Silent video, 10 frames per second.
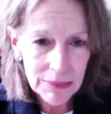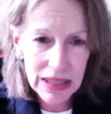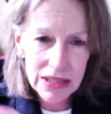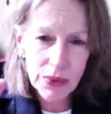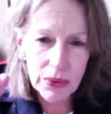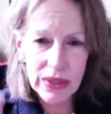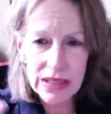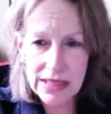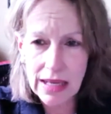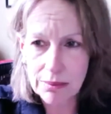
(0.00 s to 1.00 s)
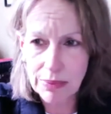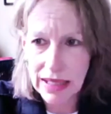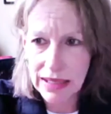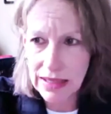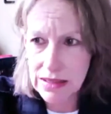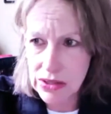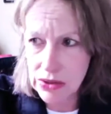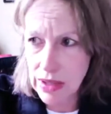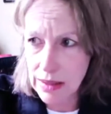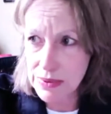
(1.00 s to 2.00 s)
Because when we say by his
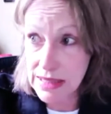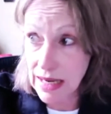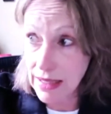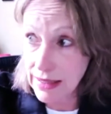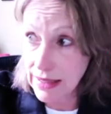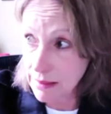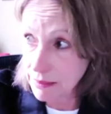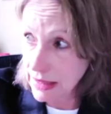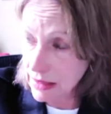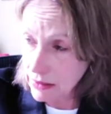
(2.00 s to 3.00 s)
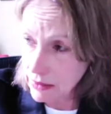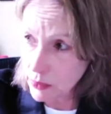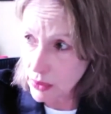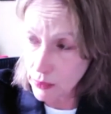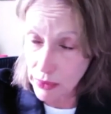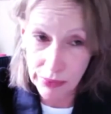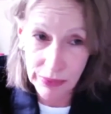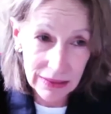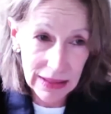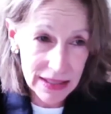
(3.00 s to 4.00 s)
stripes, I am healed, what we're
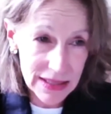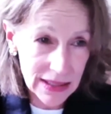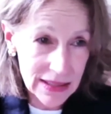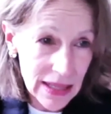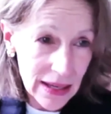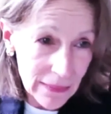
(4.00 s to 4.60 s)
realizing is